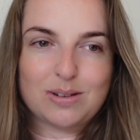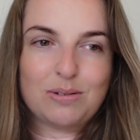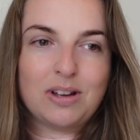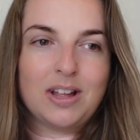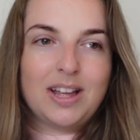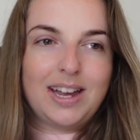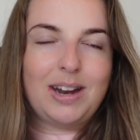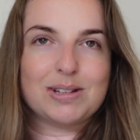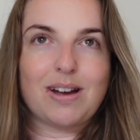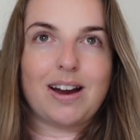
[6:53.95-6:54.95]
So, you
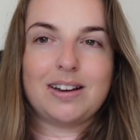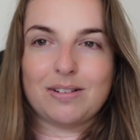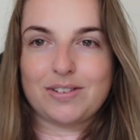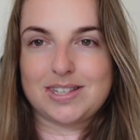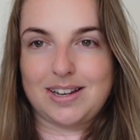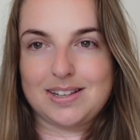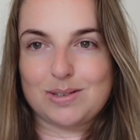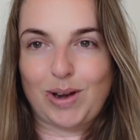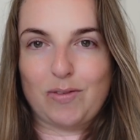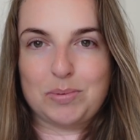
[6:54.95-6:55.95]
know, it's hard enough as it
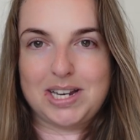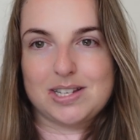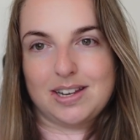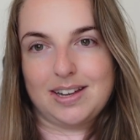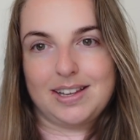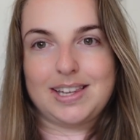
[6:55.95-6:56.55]
is for everybody to